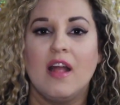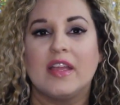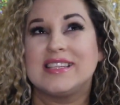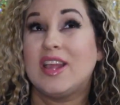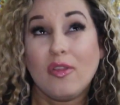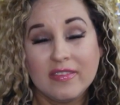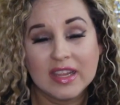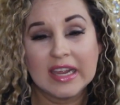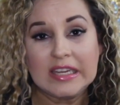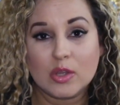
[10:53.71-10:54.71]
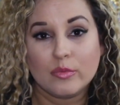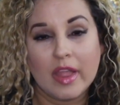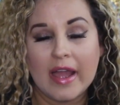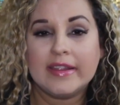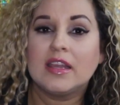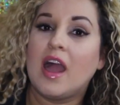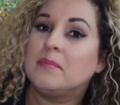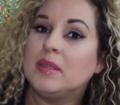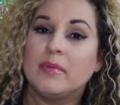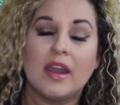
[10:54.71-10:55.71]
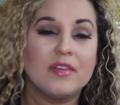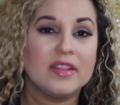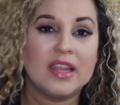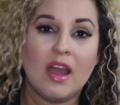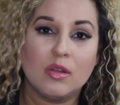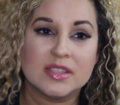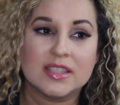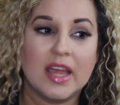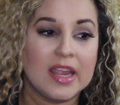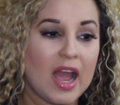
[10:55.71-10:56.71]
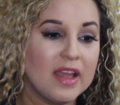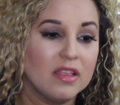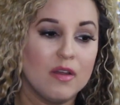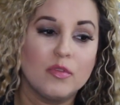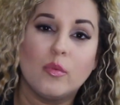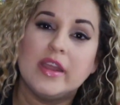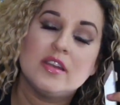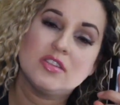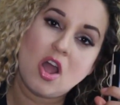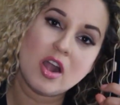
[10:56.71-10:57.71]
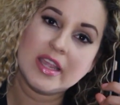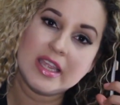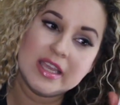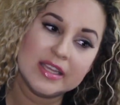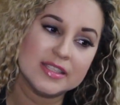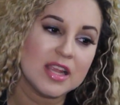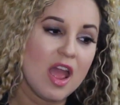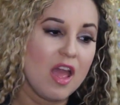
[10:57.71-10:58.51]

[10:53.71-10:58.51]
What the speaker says: That's the only thing I don't like. I mean, but everything else, like, I love the way the talking is.